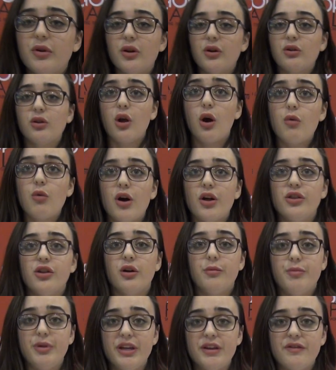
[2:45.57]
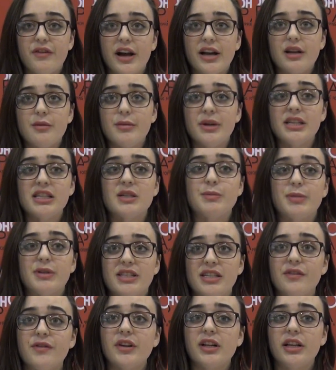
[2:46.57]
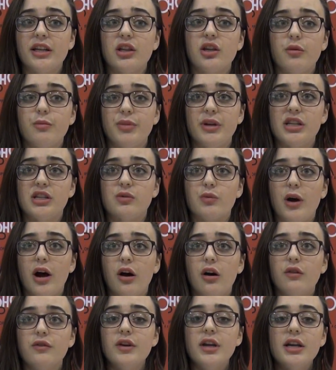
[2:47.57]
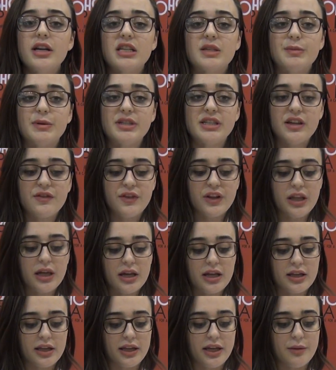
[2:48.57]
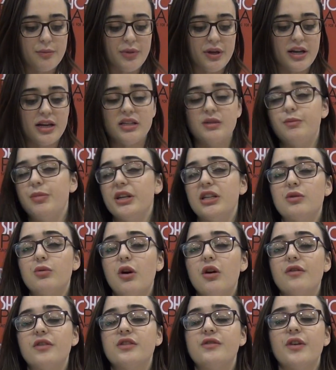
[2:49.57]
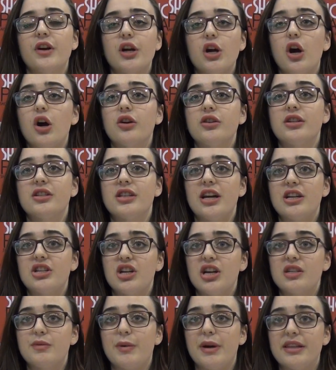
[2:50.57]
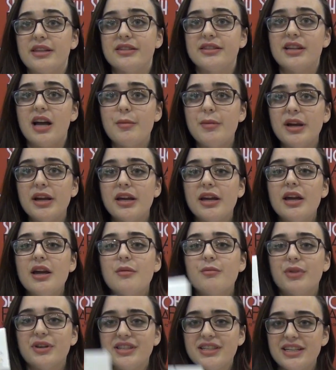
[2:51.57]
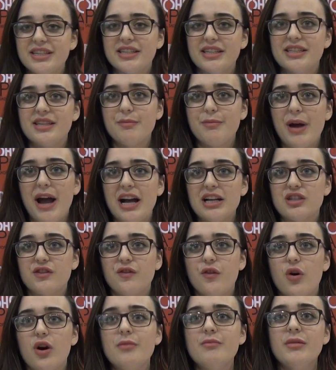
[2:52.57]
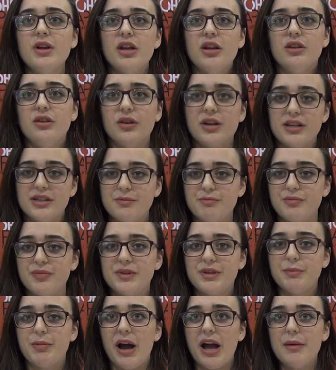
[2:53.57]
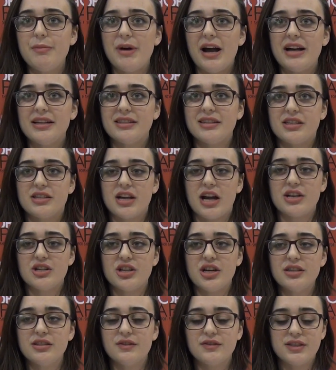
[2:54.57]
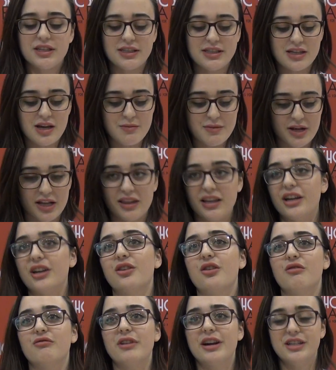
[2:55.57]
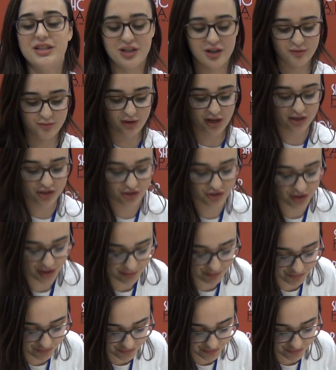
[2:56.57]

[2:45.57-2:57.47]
are low on their B vitamins, specifically their B12, specifically because B12 is very hard to digest by the stomach, but since it's in patch form, you can bypass the digestive system and let it go right to your bloodstream.